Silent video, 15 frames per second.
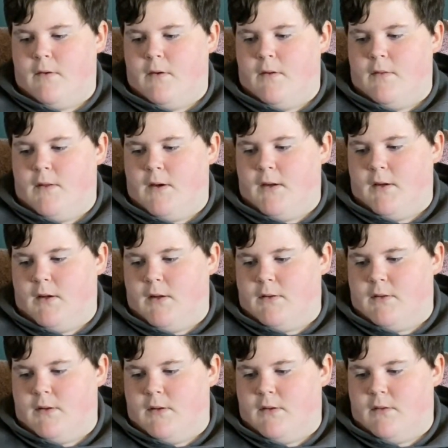And then I got
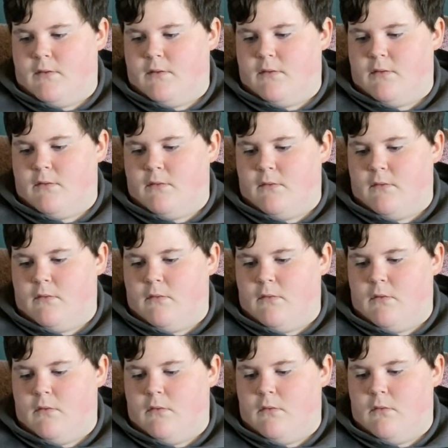this
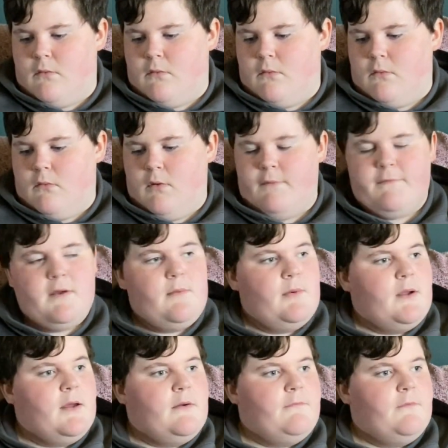Oh, I forget what
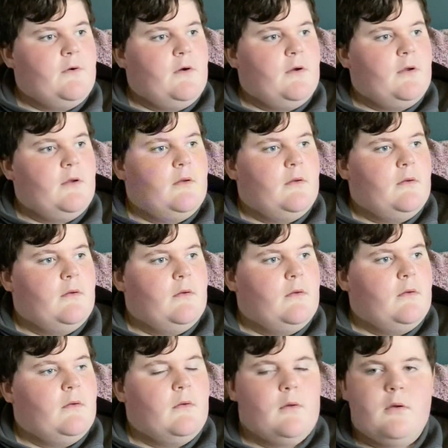kind of frog.
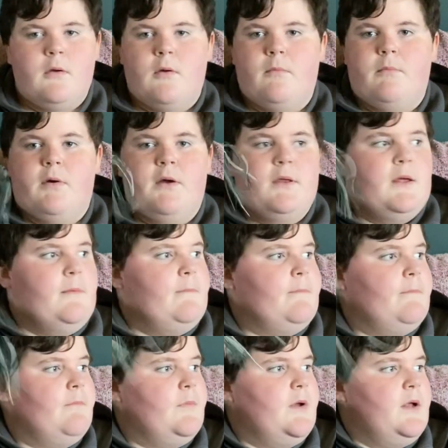But yeah,
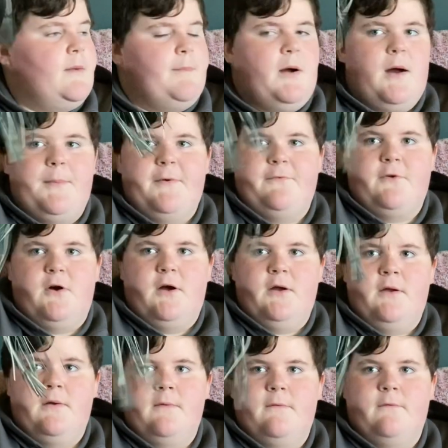we got a popper frog.
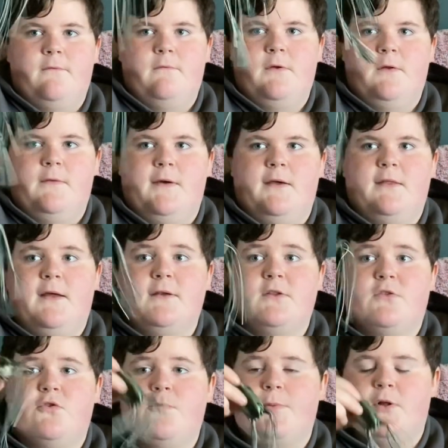Real nice. I had to
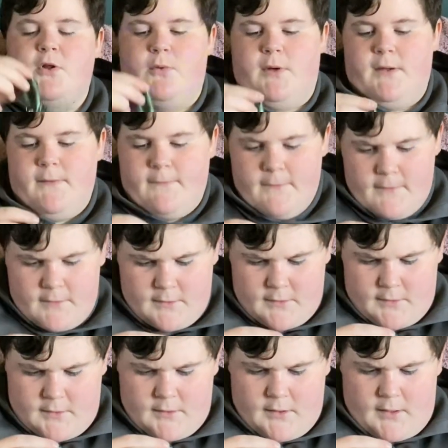super glue it
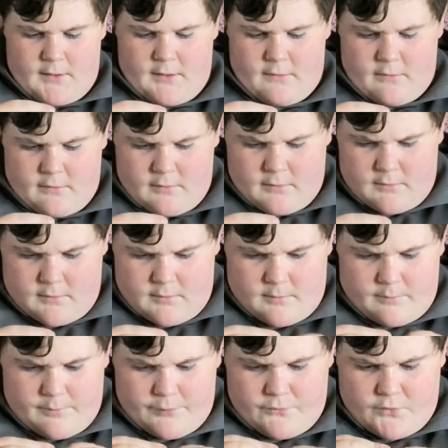because it's
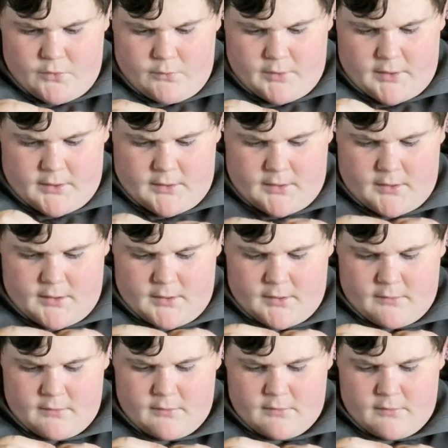broken and
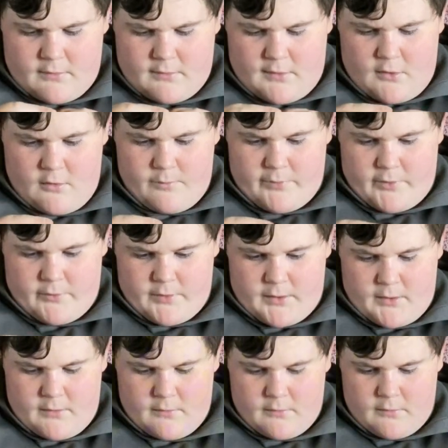it's still
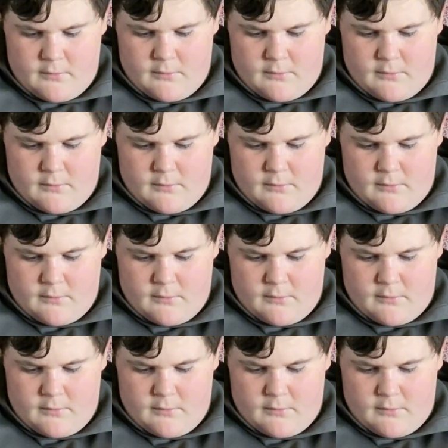broken.